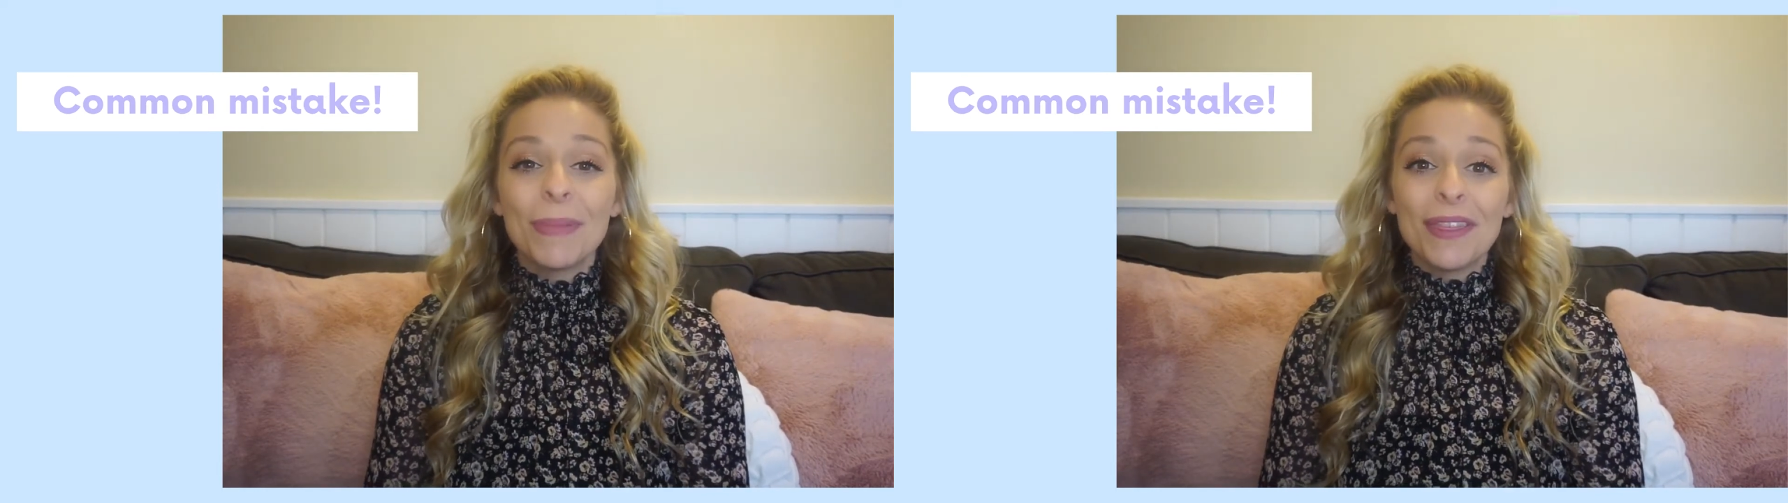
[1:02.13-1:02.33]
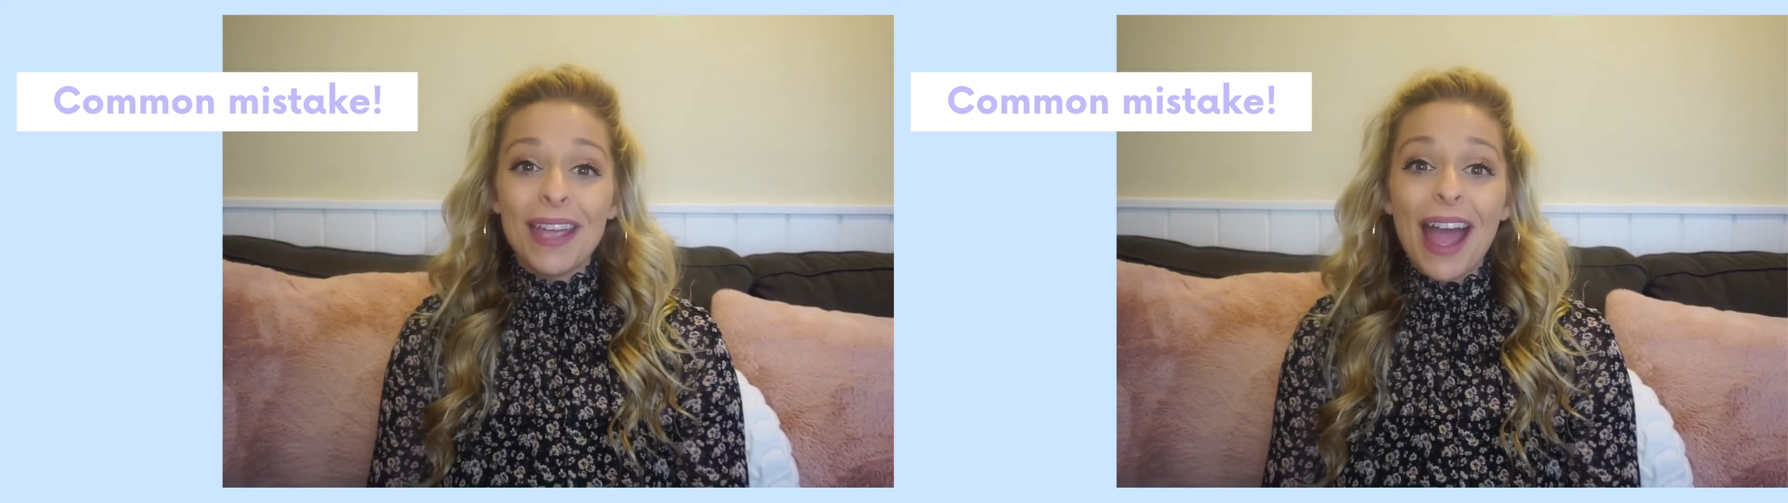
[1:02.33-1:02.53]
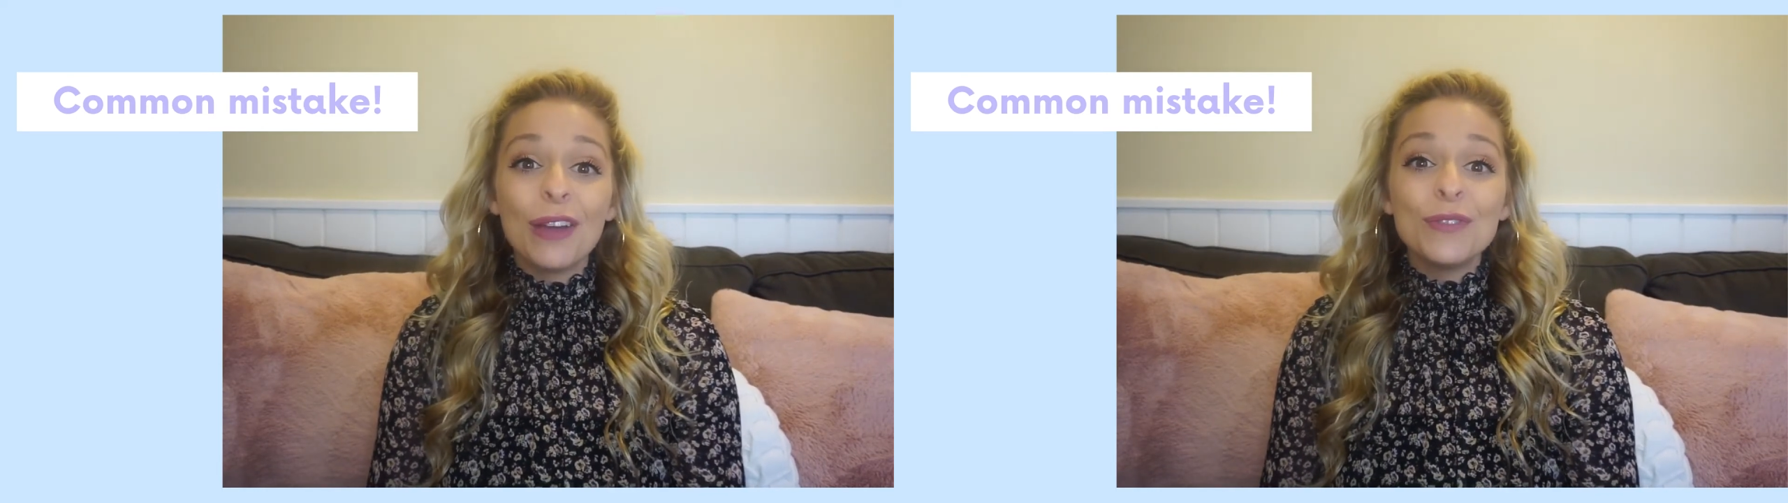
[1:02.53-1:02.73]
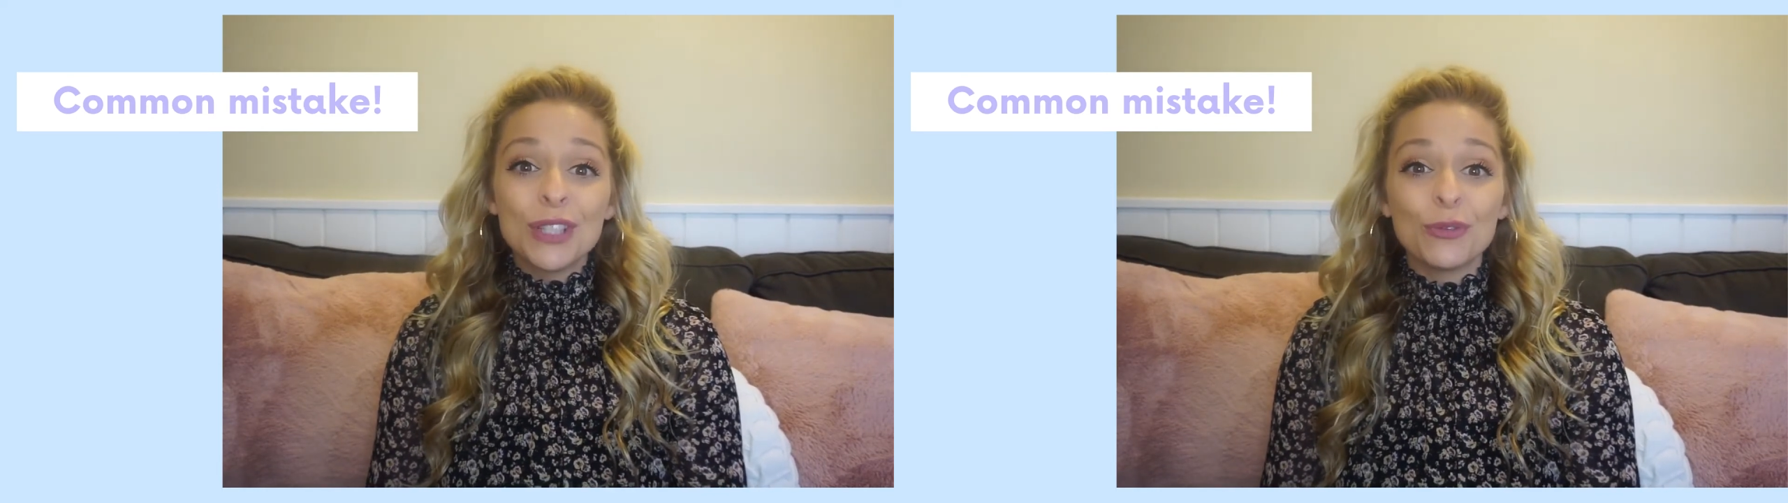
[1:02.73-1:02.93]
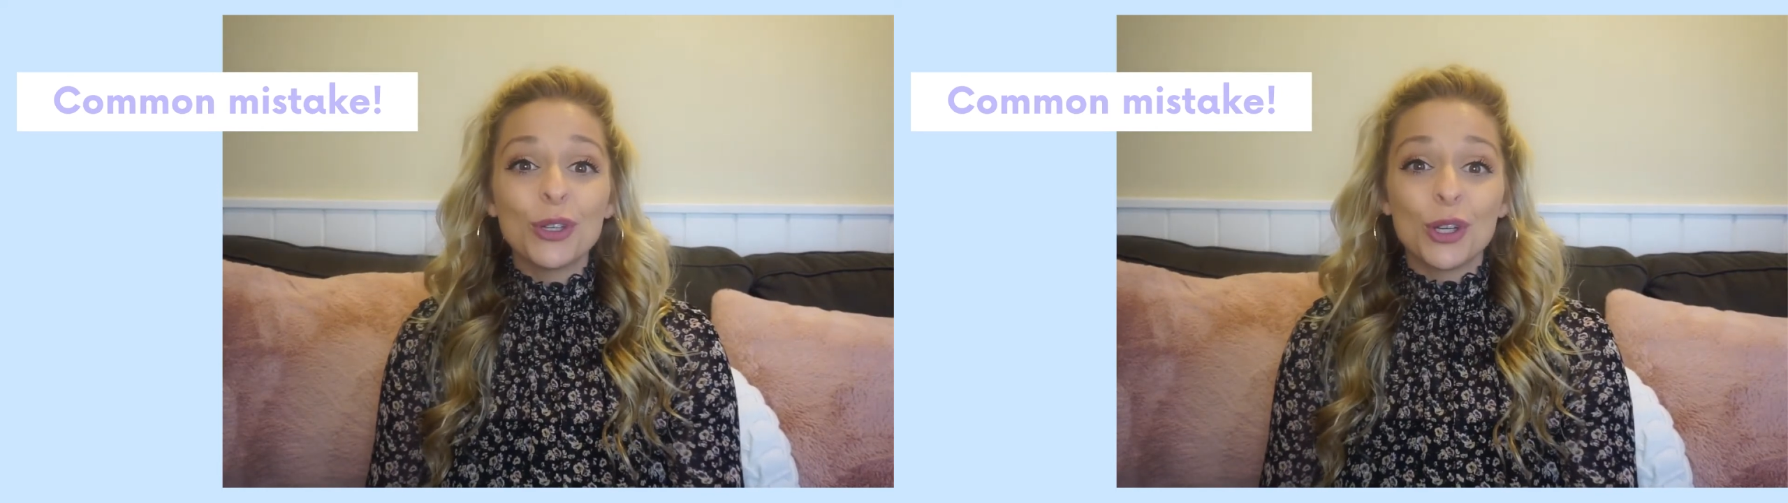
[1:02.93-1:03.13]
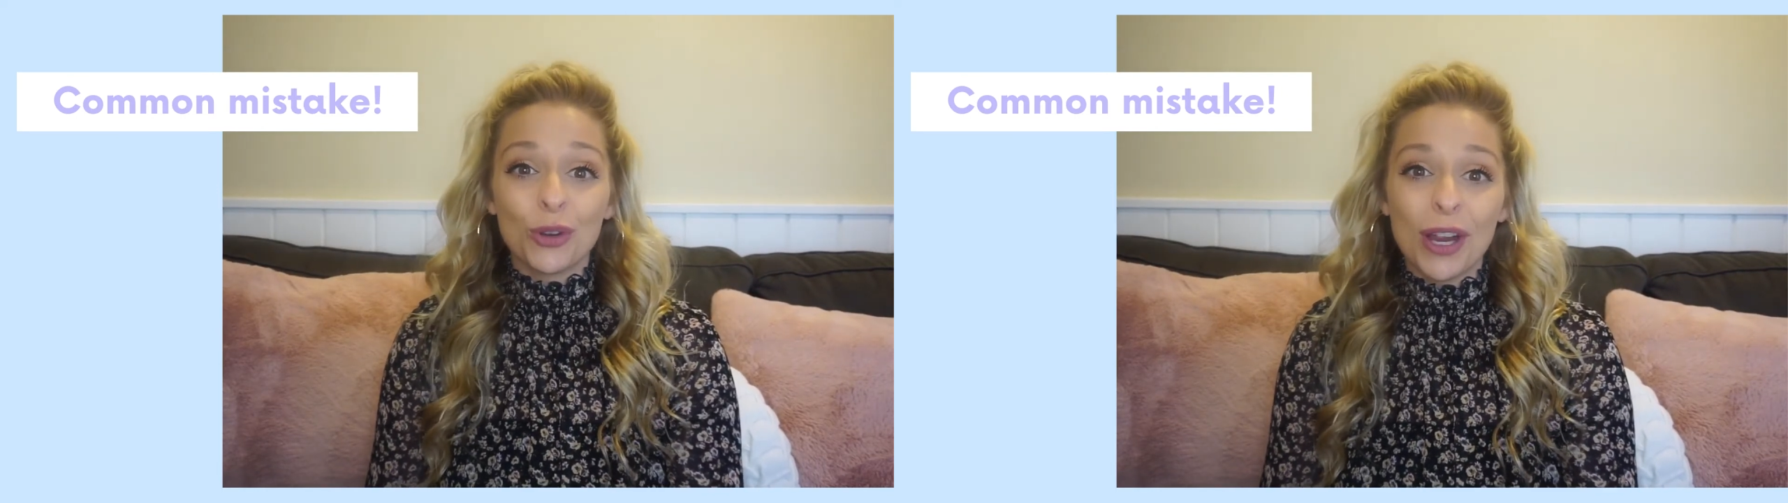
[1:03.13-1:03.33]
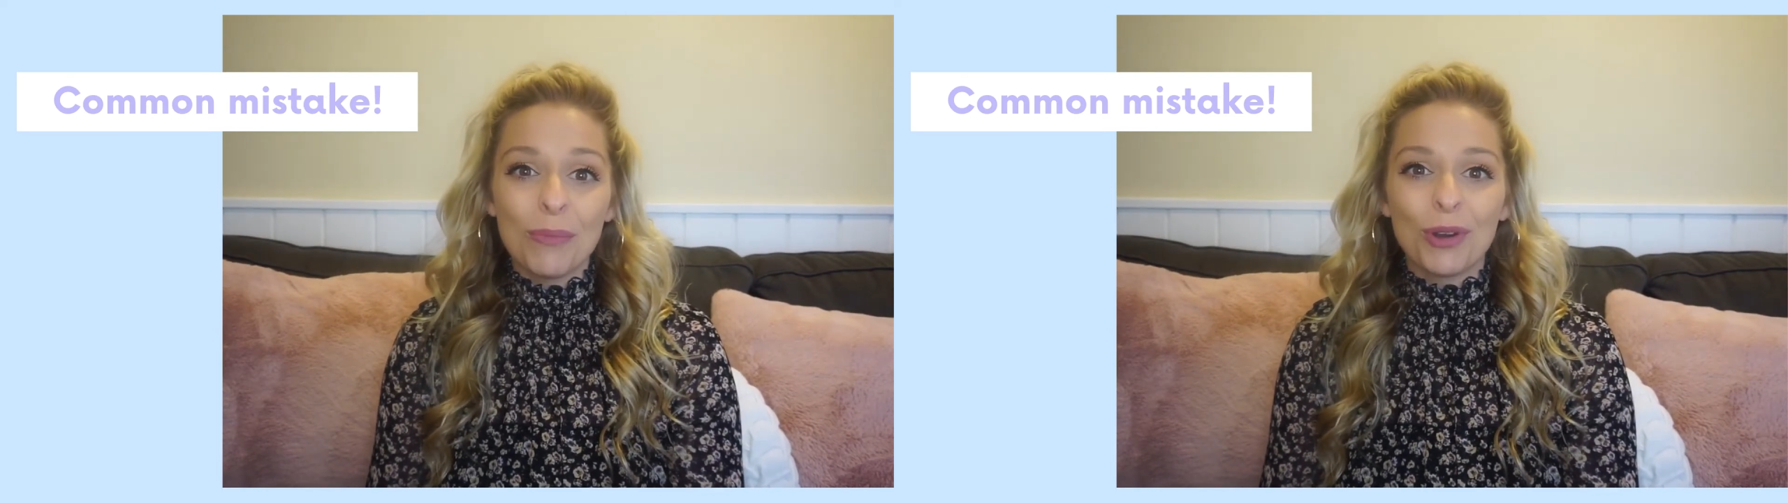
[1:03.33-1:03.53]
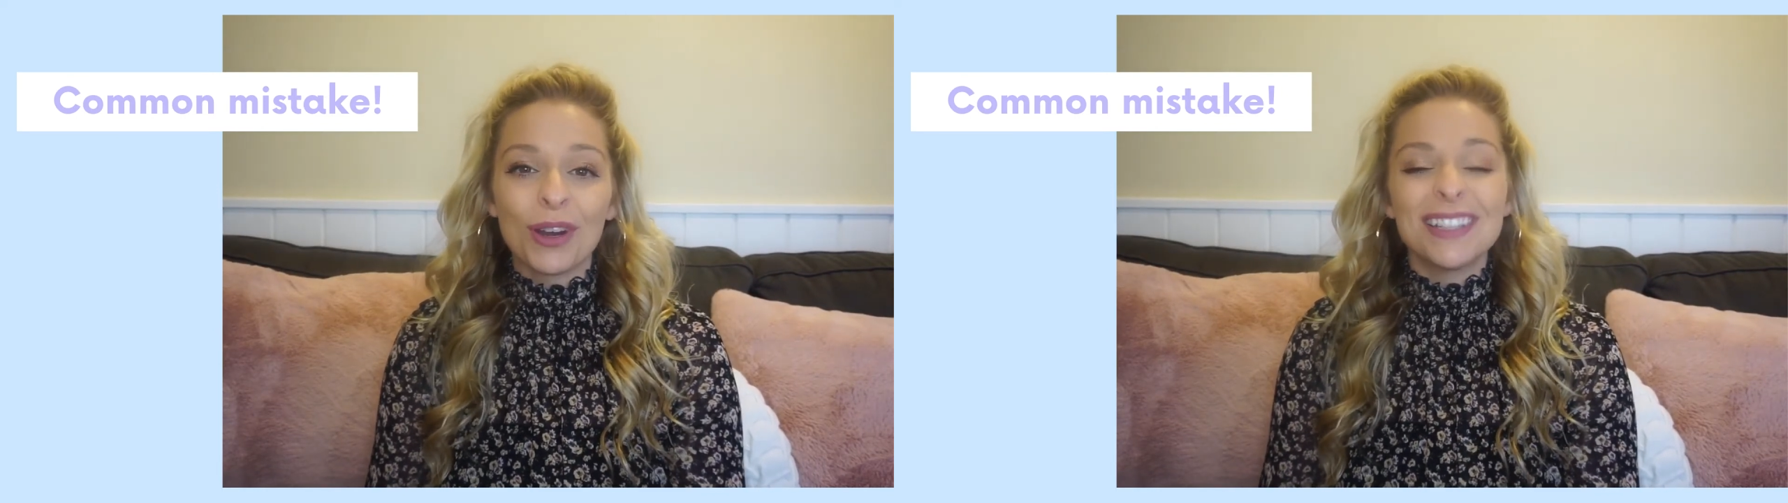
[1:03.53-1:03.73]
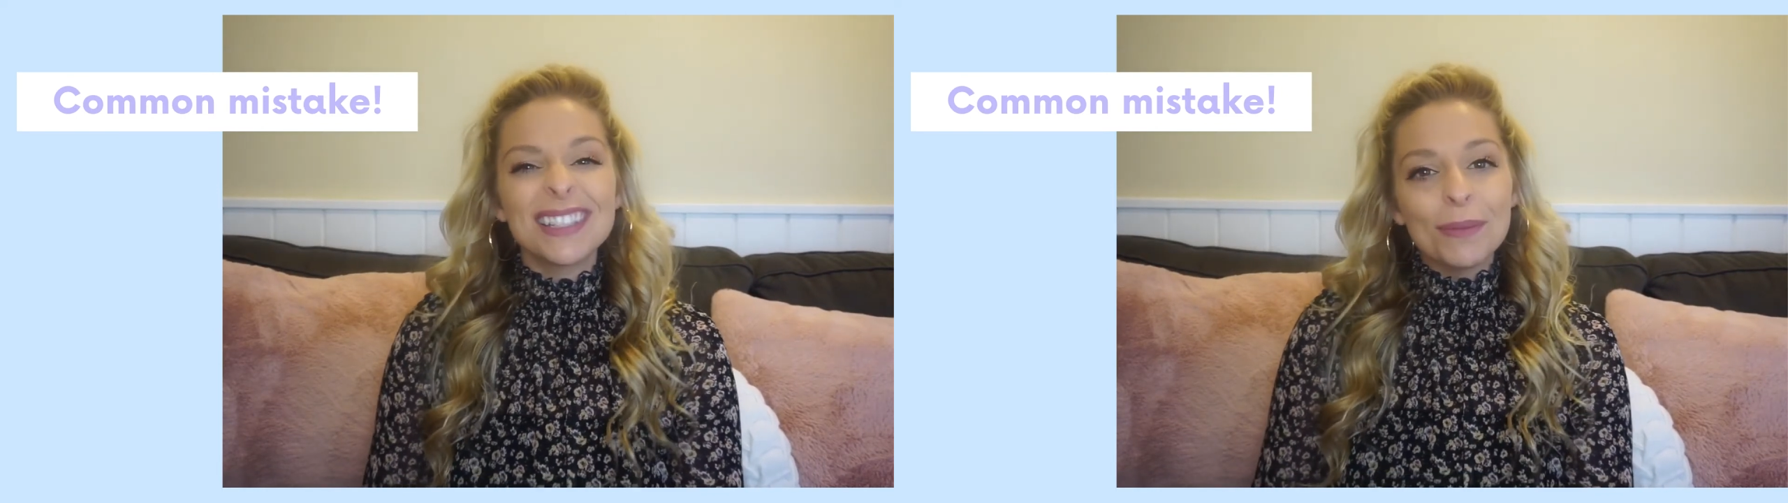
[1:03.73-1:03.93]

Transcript: but they have different grammar. And